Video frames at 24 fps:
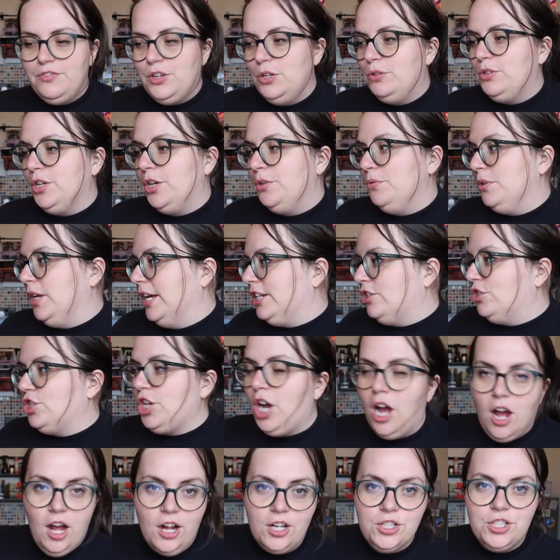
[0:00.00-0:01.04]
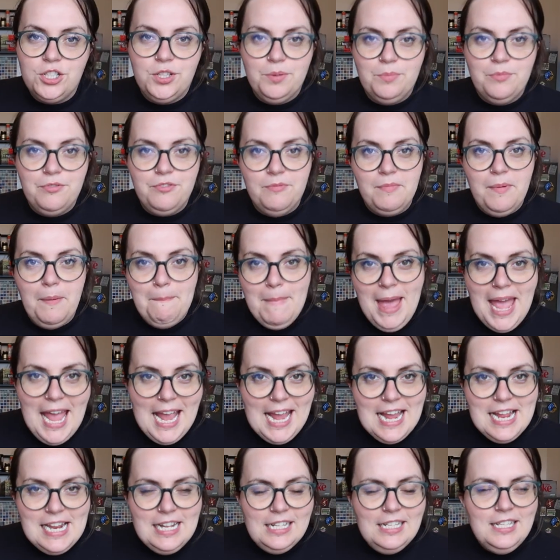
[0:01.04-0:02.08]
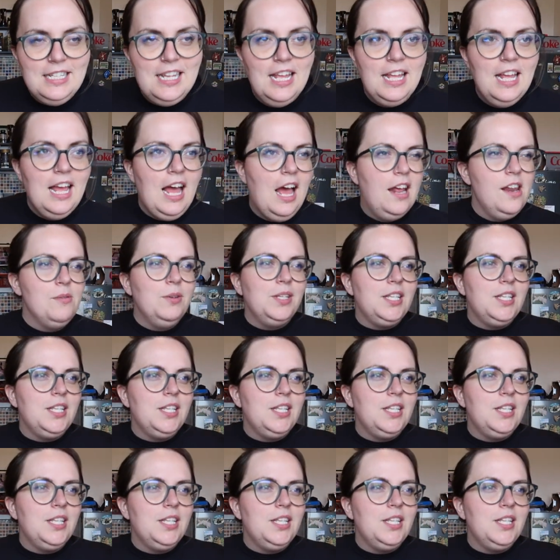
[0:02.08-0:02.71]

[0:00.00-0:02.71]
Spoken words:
You don't like charge them from a mains. And I